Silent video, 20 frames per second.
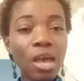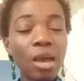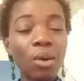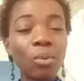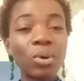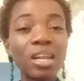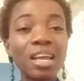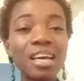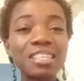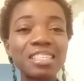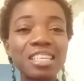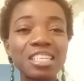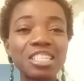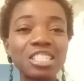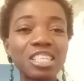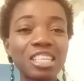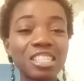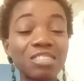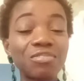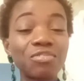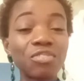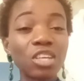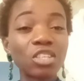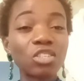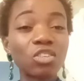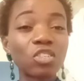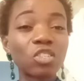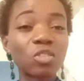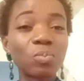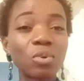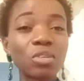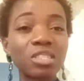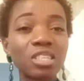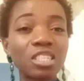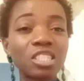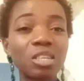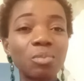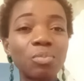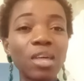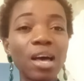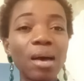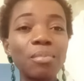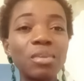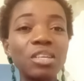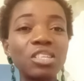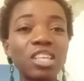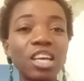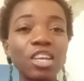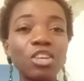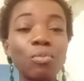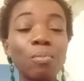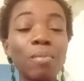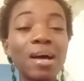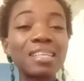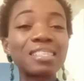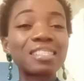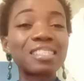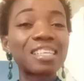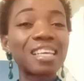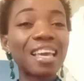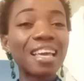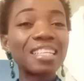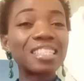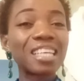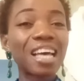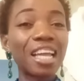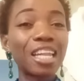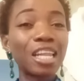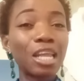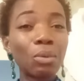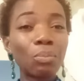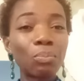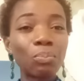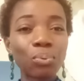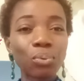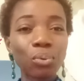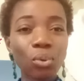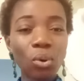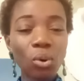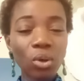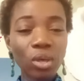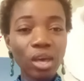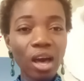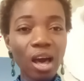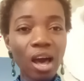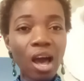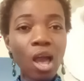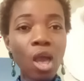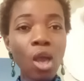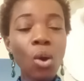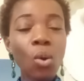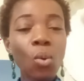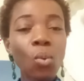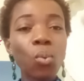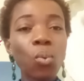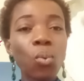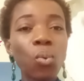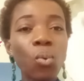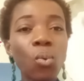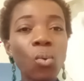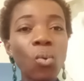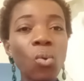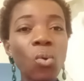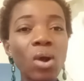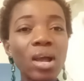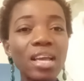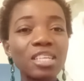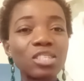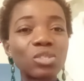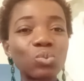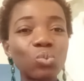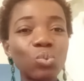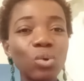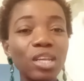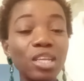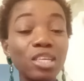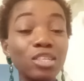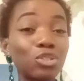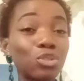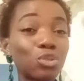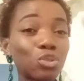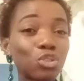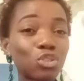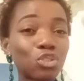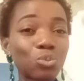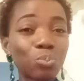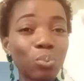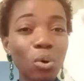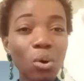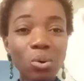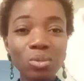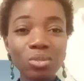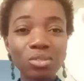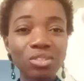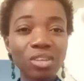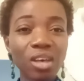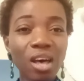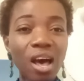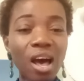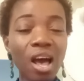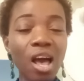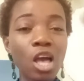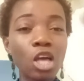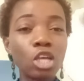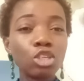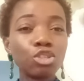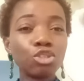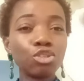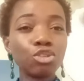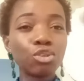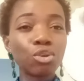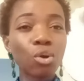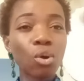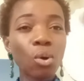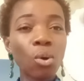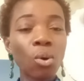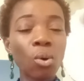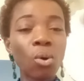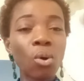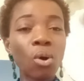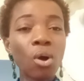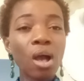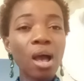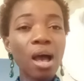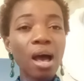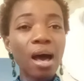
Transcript: And when I say certificate of sponsorship, that means that you must get an employer who is willing to sponsor your